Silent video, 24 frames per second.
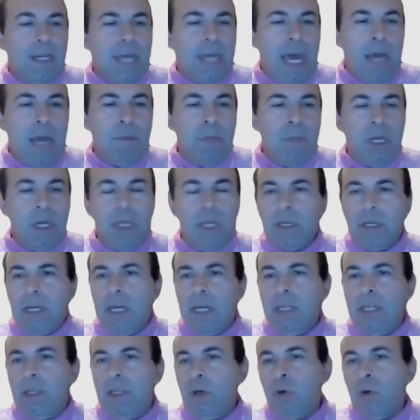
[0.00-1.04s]
gaming
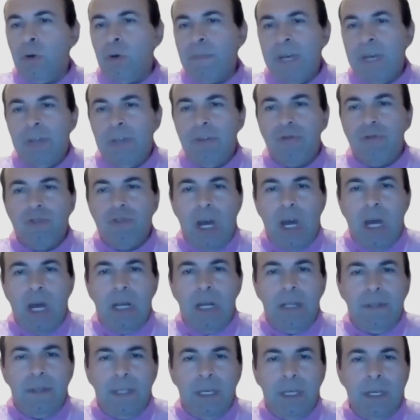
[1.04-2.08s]
and augmented
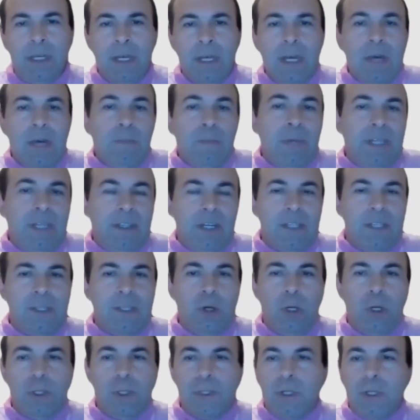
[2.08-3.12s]
reality, but there is
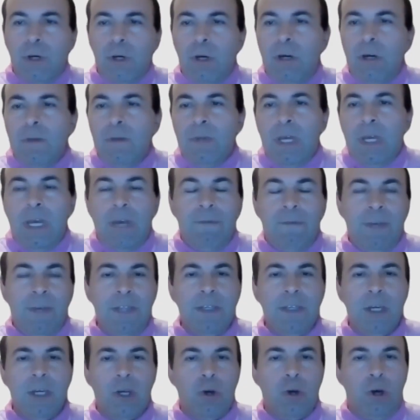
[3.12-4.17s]
also uh,
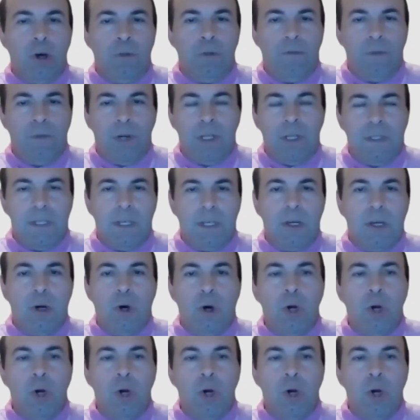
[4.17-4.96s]
video conferencing.